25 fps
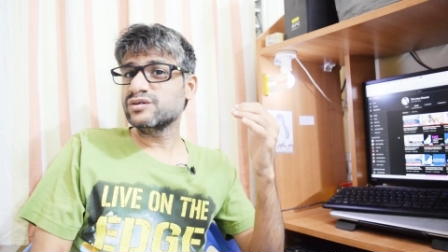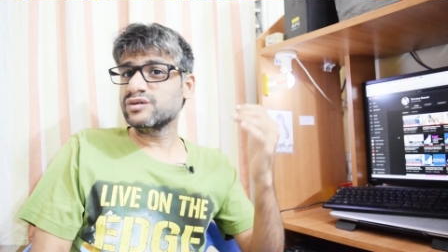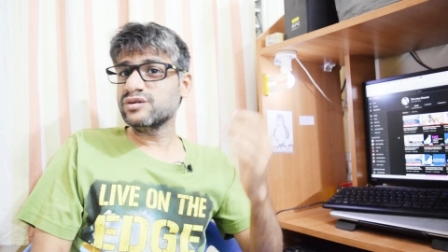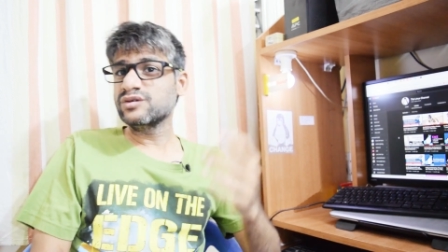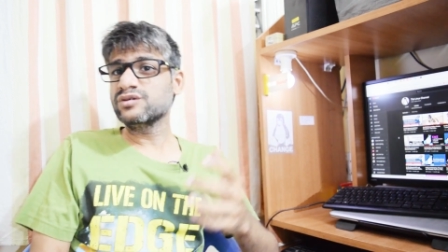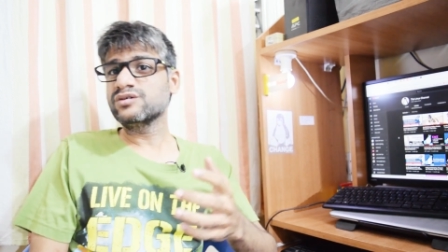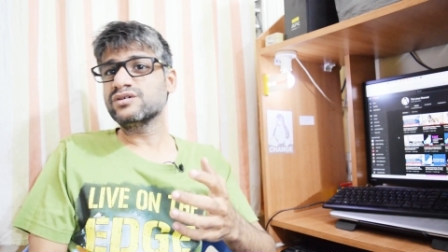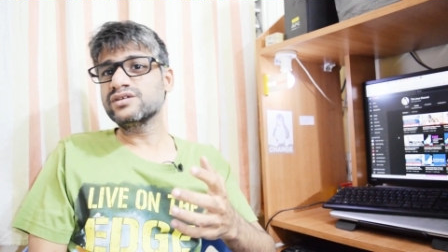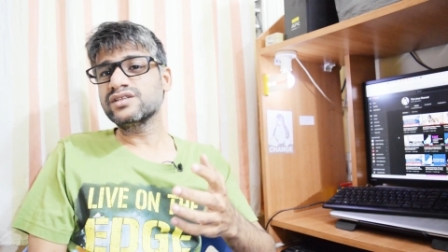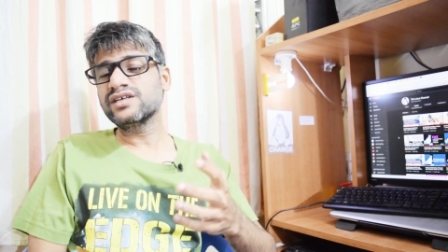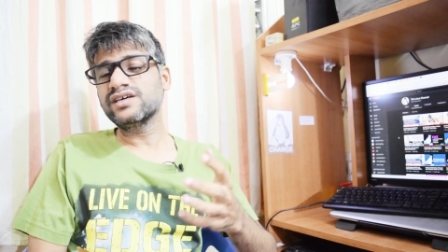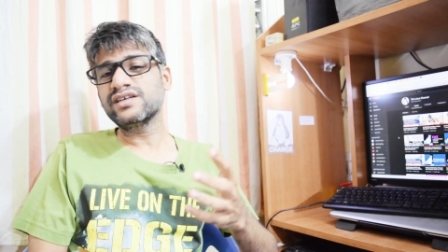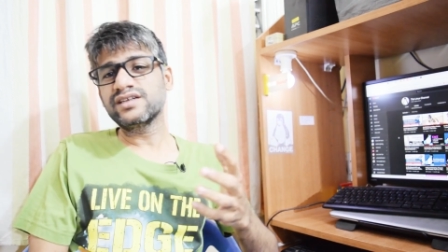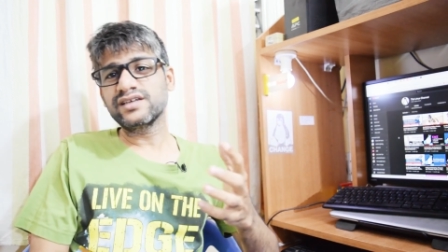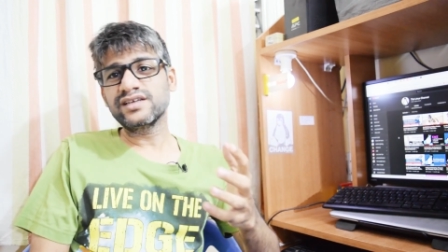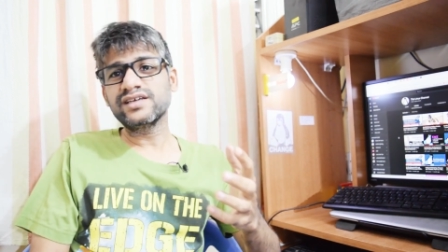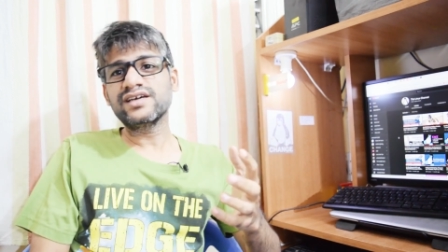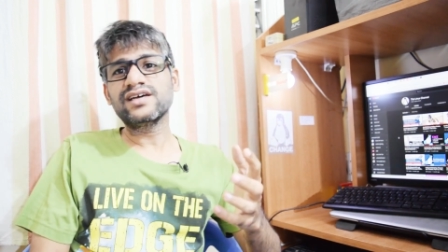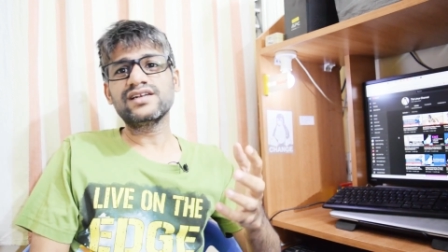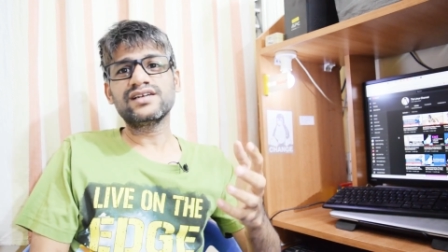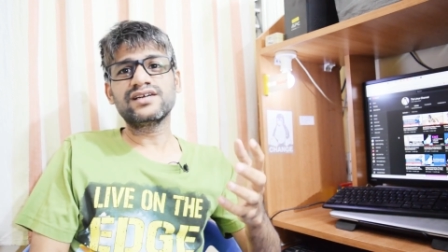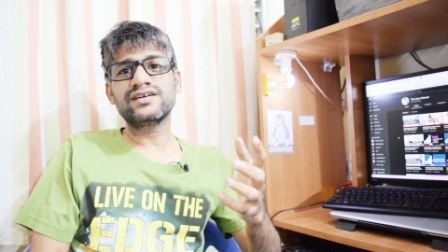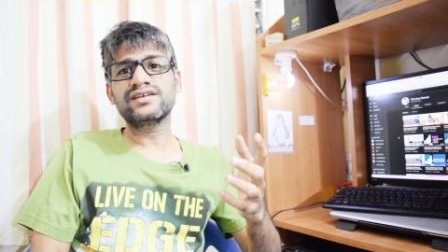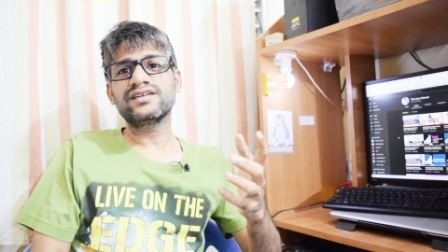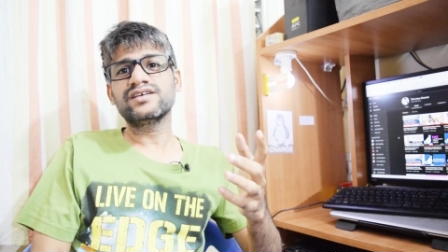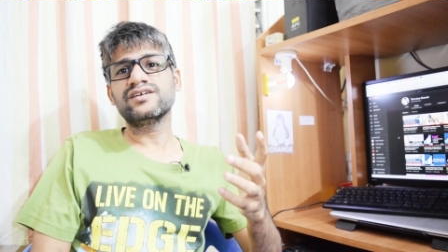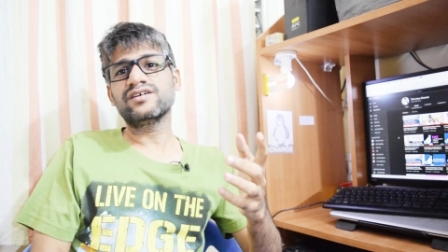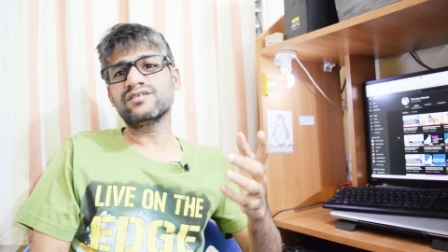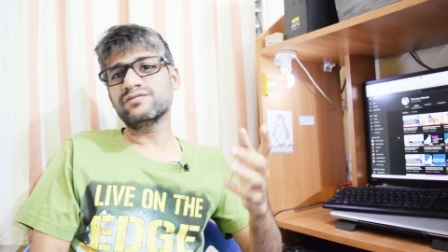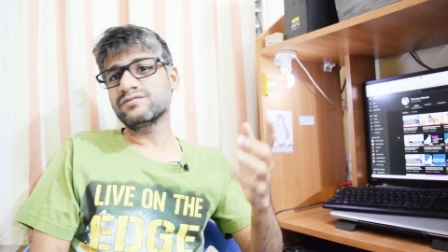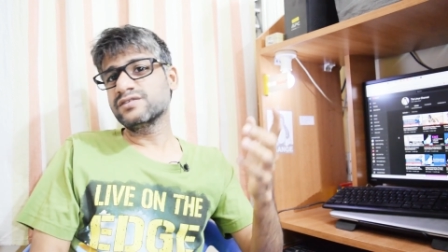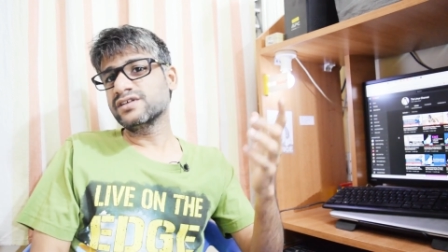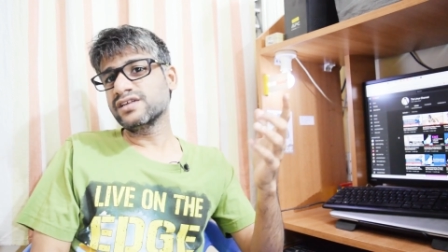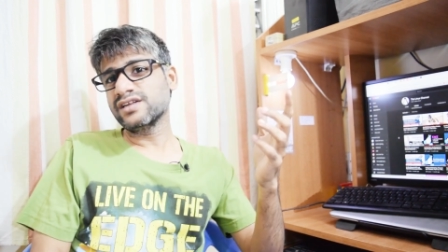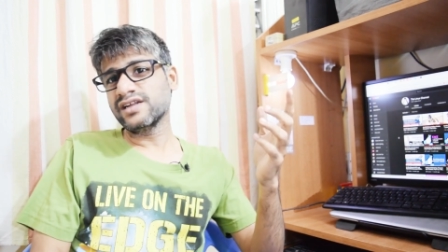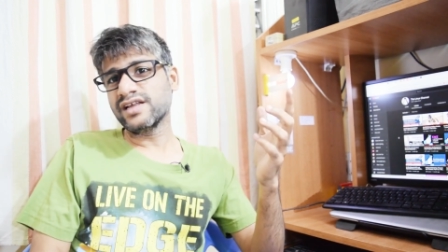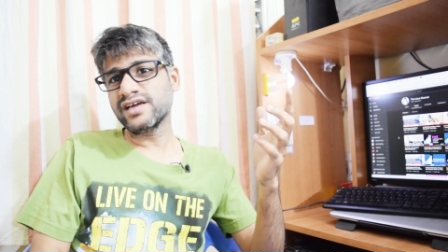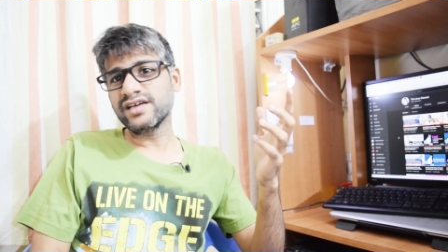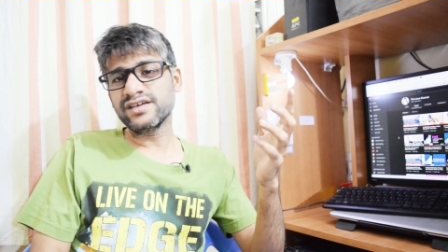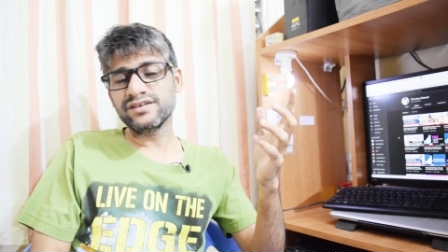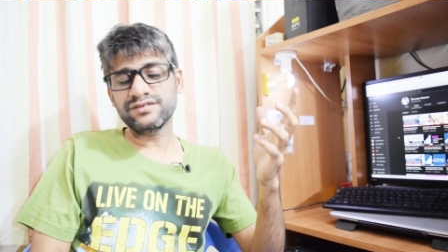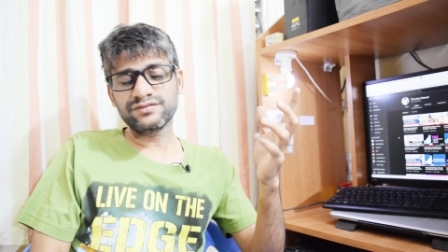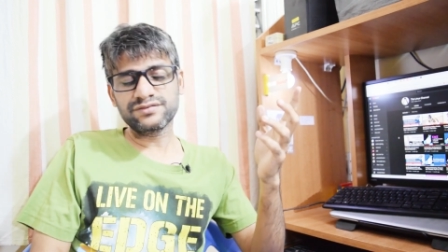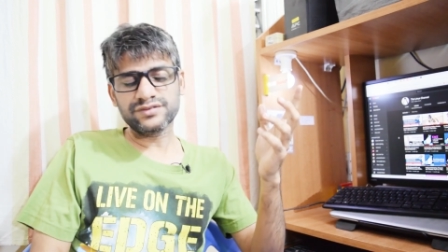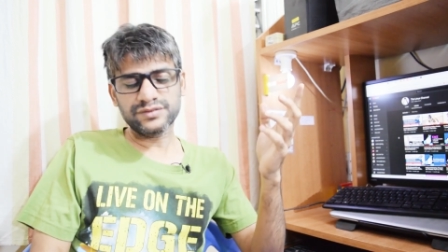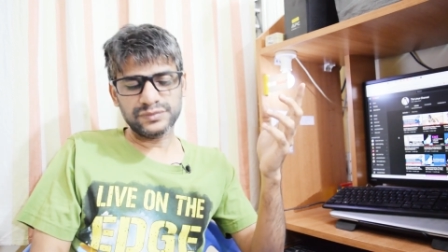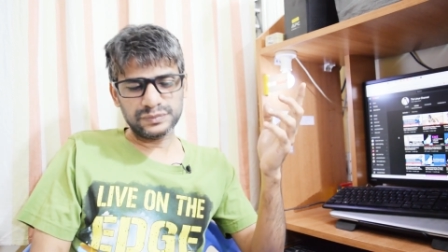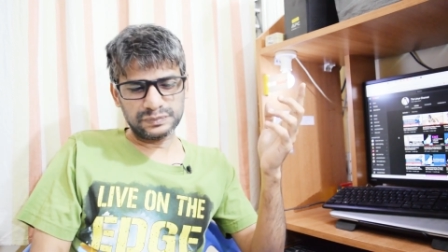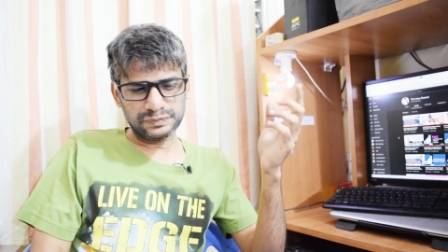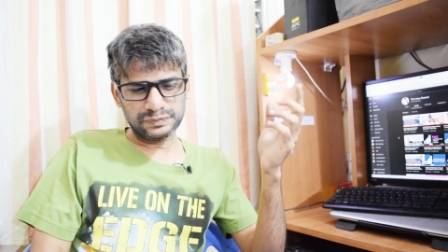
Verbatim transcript: know the reality of the life.